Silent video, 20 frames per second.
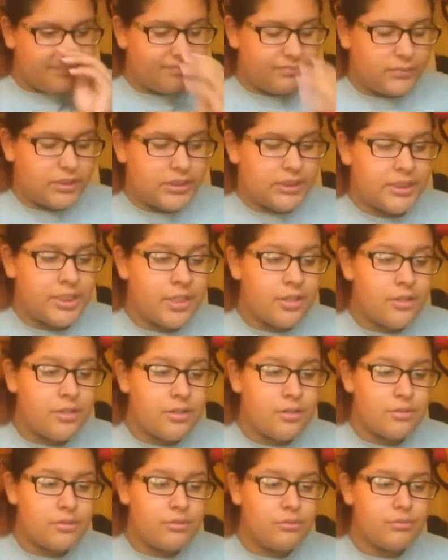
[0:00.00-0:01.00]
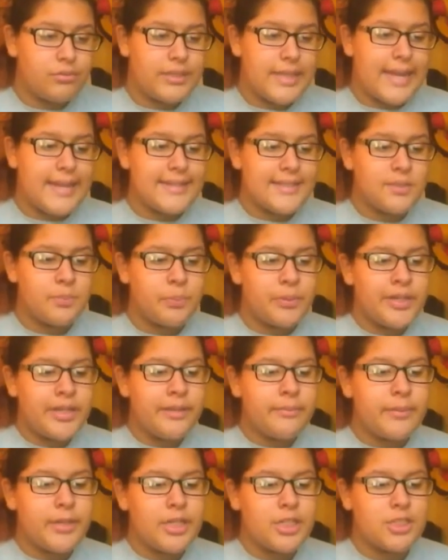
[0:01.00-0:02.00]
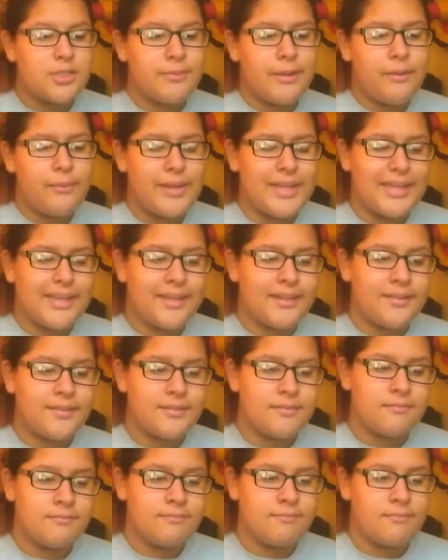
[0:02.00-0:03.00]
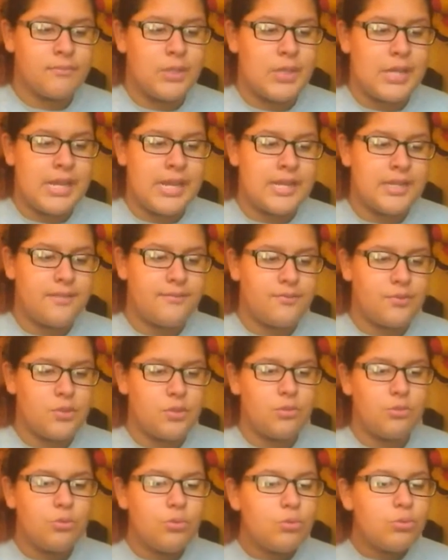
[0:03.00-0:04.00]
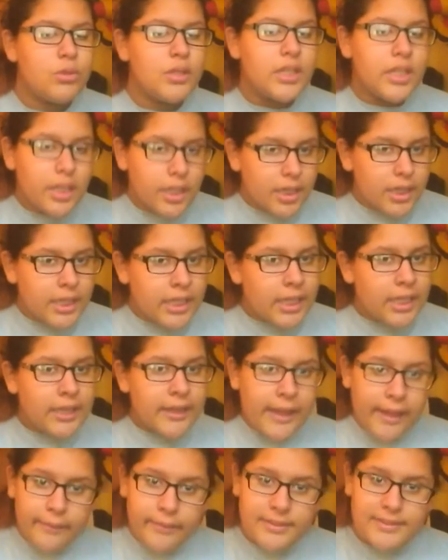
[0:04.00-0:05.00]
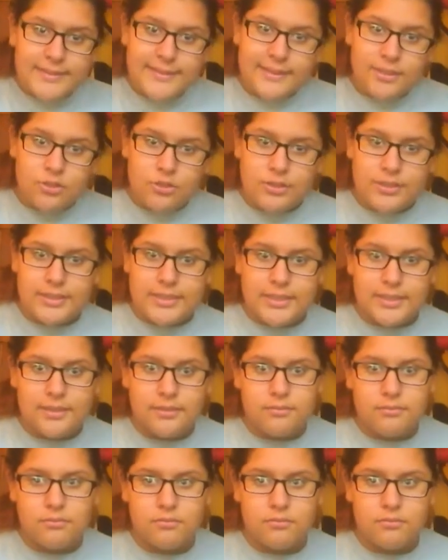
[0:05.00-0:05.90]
So that's pretty much my weekend. And if you didn't think that was an interesting